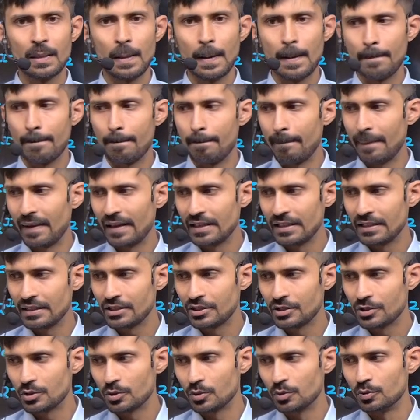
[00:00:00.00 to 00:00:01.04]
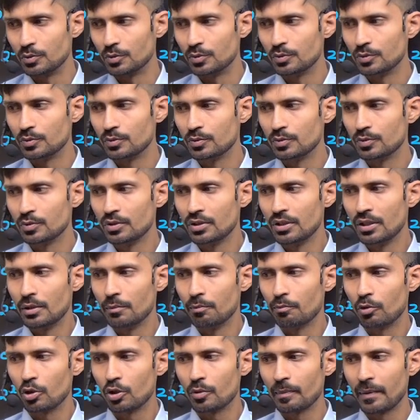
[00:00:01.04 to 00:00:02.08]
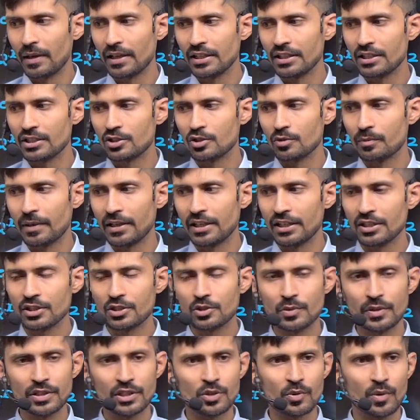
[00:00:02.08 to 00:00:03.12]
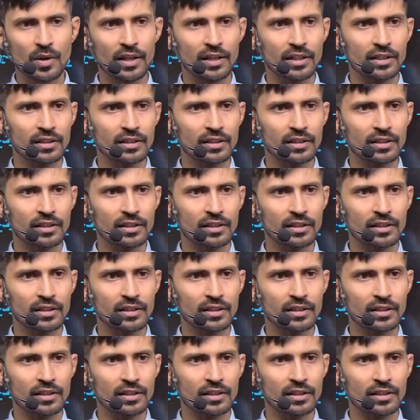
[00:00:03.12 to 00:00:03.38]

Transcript: Minus 2. Put minus 2. Minus 2 square.